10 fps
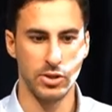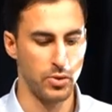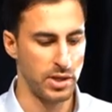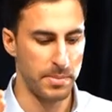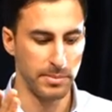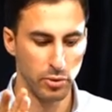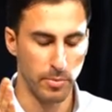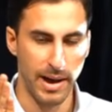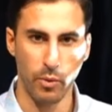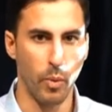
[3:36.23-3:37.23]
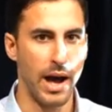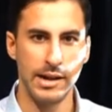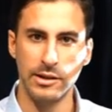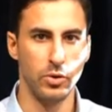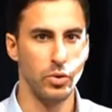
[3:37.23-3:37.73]
You see people who buy
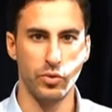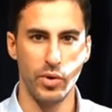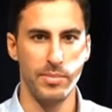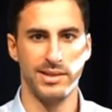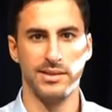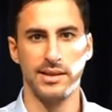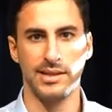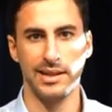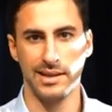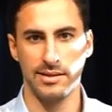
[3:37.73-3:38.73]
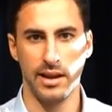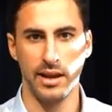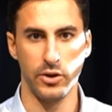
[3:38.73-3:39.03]
one, two, three businesses in less than a year.